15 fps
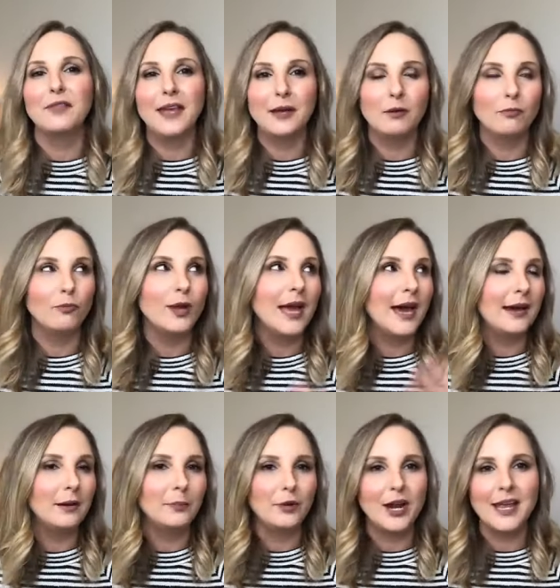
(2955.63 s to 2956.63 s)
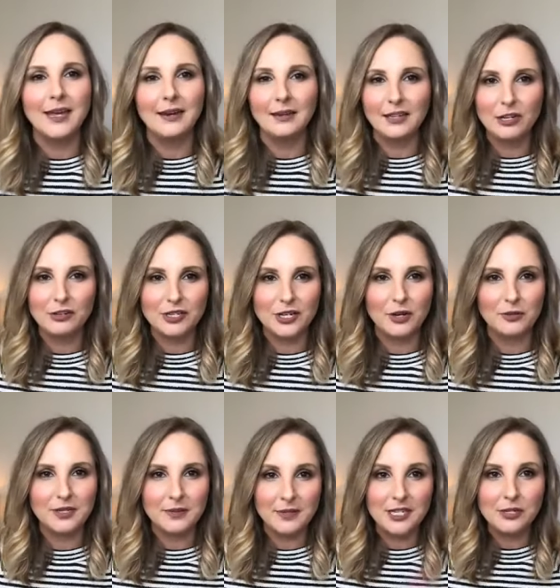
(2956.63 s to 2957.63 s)
Like we had a break-in years ago
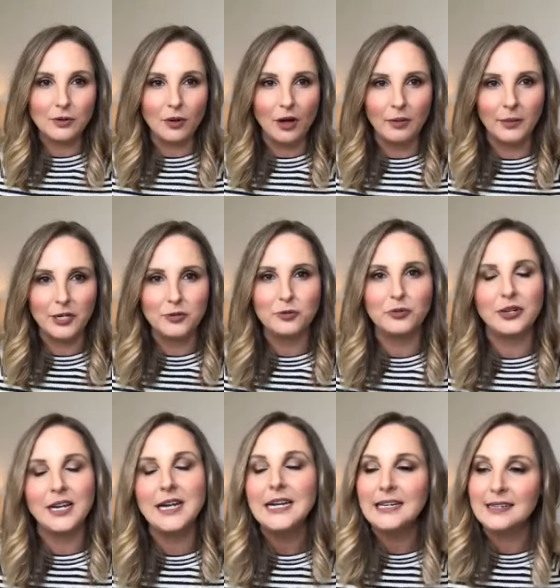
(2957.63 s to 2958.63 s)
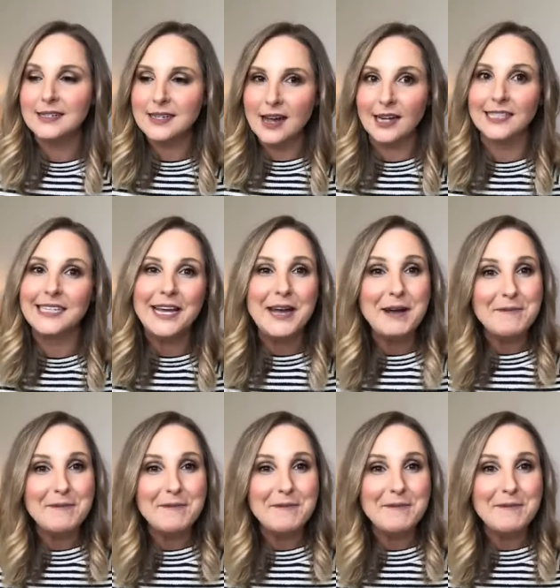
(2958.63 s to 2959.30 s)
and somebody stole all my jewelry and it sucked.